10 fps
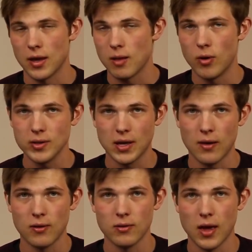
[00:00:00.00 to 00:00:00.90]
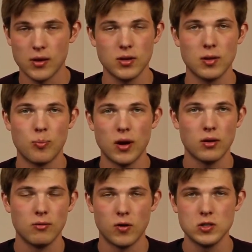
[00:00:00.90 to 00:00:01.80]
in most cases, actually gets
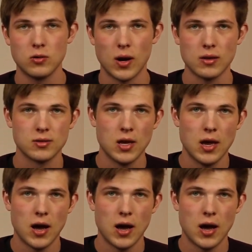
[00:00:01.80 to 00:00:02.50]
better conversion rates.